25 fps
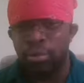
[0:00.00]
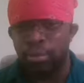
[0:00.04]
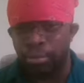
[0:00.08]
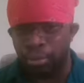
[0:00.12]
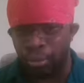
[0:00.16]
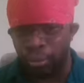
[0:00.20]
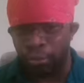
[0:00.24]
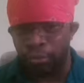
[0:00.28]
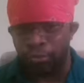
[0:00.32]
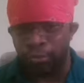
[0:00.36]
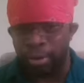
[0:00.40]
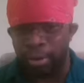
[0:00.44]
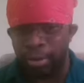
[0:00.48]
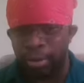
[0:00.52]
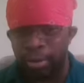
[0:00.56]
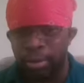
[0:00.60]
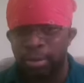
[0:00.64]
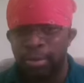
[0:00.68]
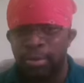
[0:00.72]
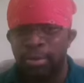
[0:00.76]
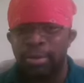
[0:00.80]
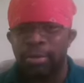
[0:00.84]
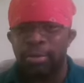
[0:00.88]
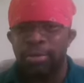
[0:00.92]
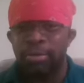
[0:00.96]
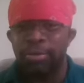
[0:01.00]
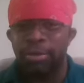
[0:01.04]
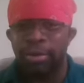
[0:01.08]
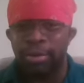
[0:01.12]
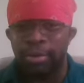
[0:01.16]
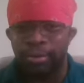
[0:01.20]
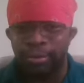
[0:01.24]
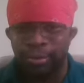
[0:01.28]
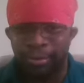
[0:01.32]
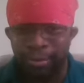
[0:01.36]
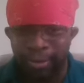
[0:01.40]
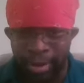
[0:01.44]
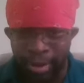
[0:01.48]
prove it to
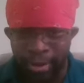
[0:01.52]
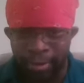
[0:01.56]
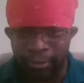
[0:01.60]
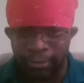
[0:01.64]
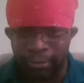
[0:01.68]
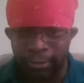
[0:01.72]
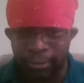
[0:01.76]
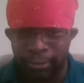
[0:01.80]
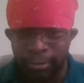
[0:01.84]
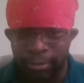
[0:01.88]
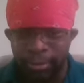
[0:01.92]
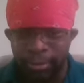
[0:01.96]
themselves.